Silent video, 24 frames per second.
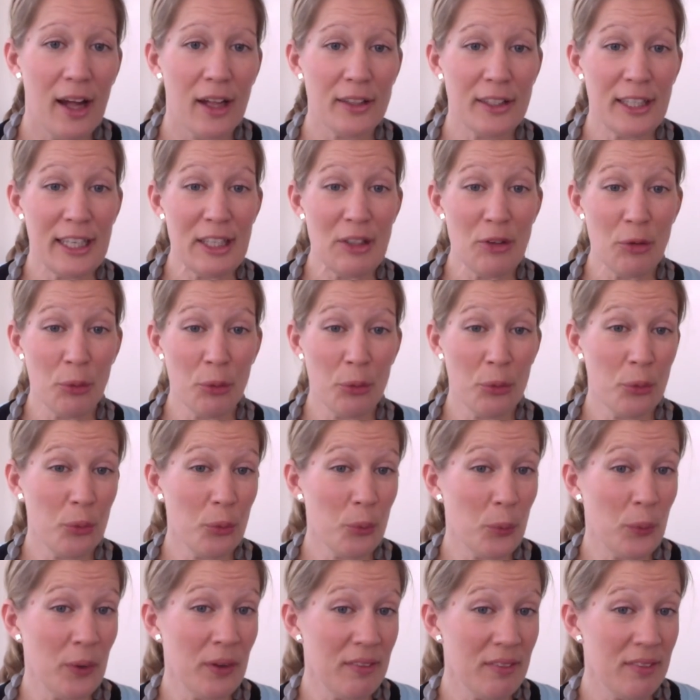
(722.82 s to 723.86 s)
get on
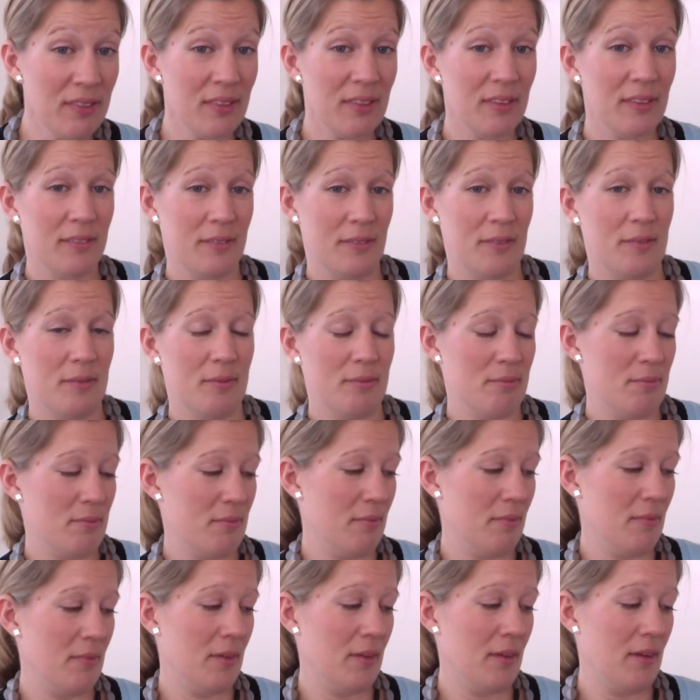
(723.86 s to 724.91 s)
with
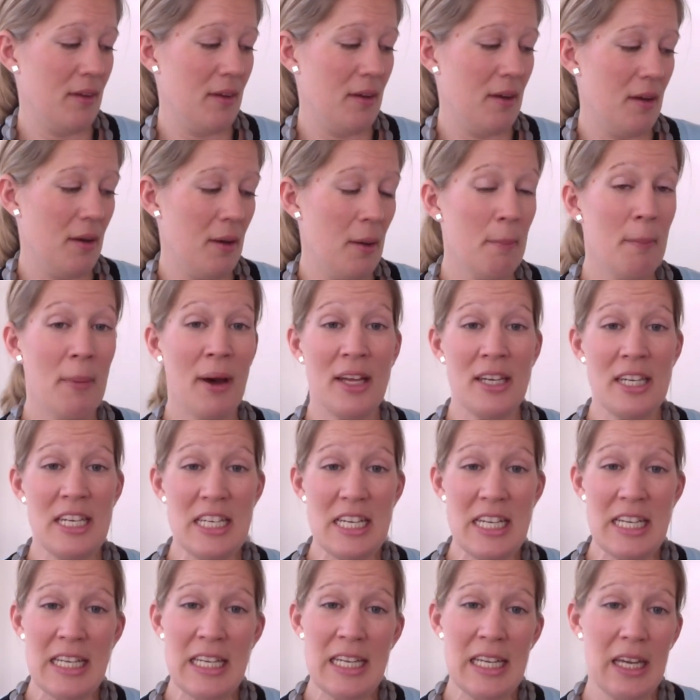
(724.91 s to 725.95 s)
my
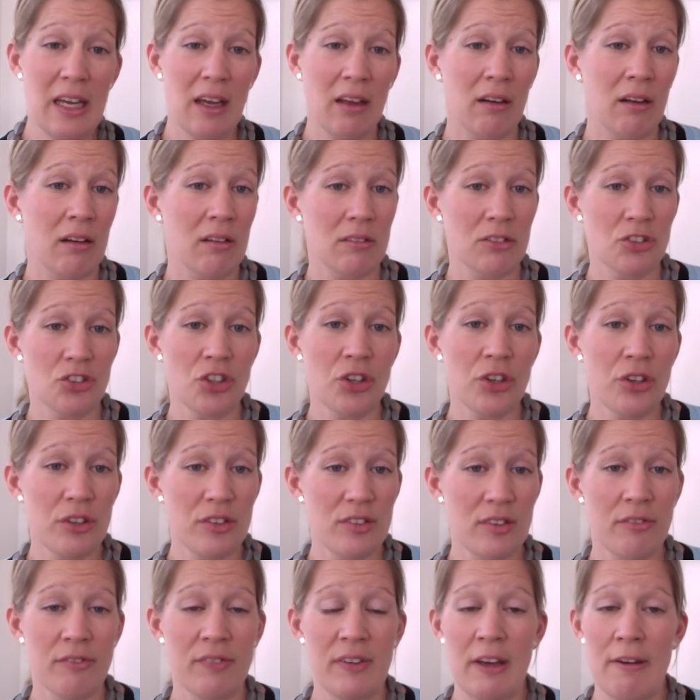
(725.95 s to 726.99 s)
knitting and I'll show you
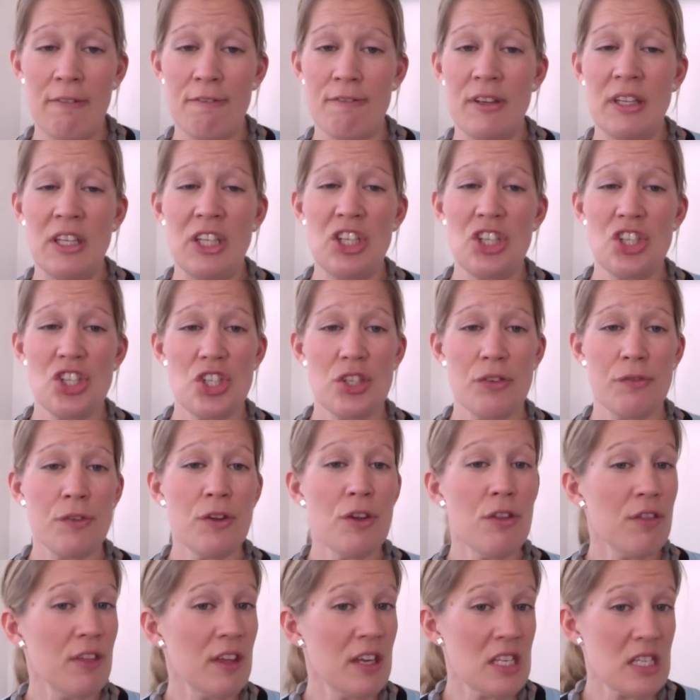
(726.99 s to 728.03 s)
something I finished, a few
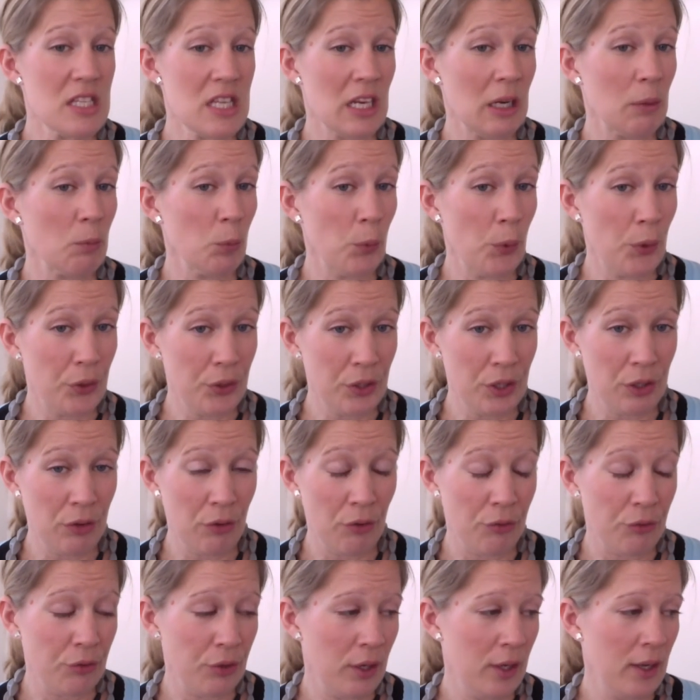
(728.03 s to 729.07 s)
things that I'm working
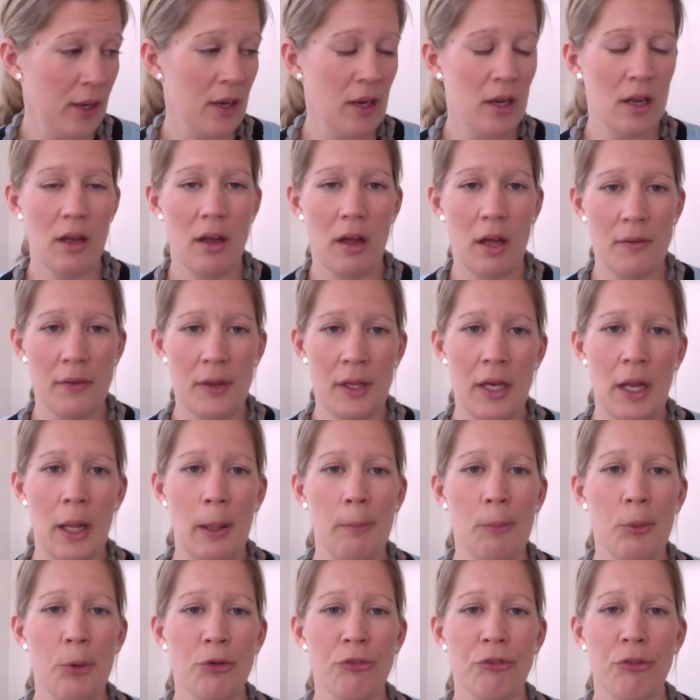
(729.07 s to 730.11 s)
on, and then I'll
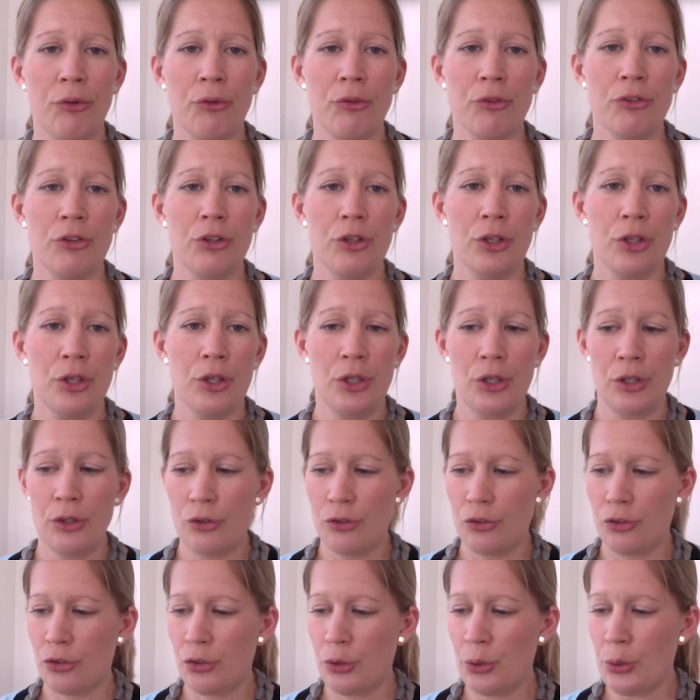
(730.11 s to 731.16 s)
move on
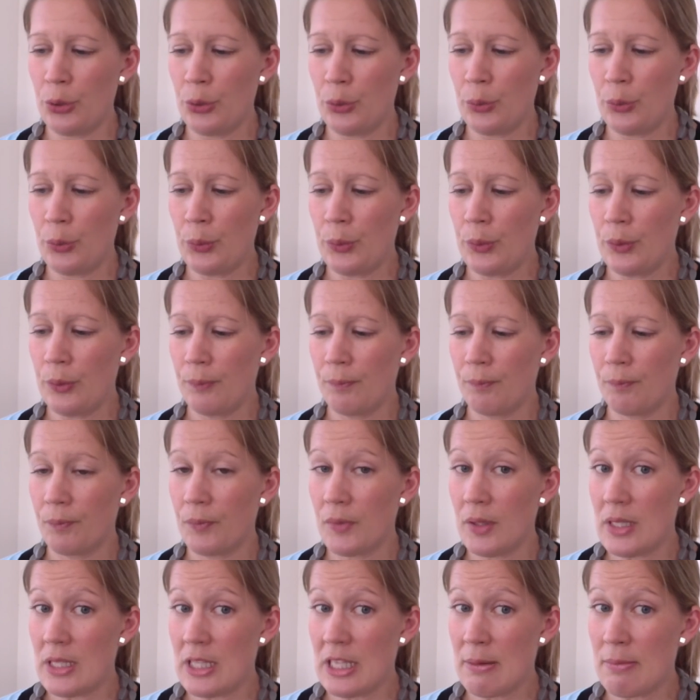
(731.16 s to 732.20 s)
to
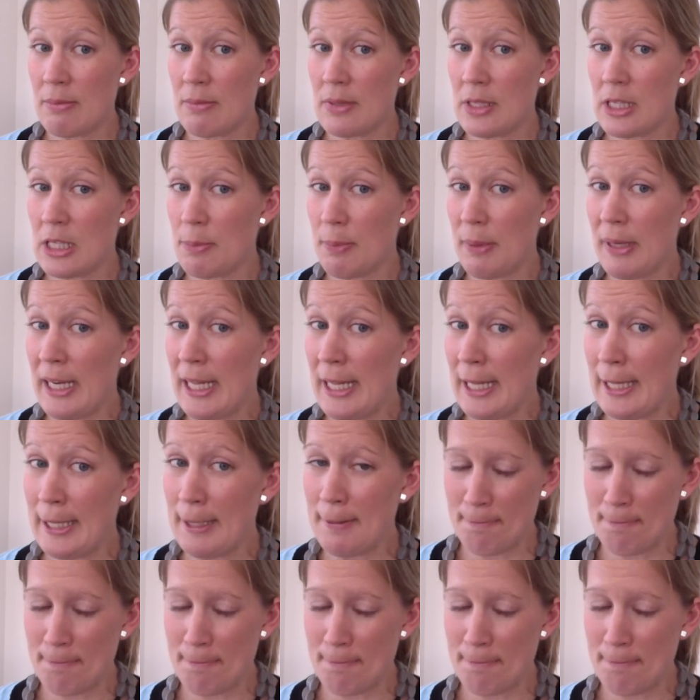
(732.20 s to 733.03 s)
some spinning.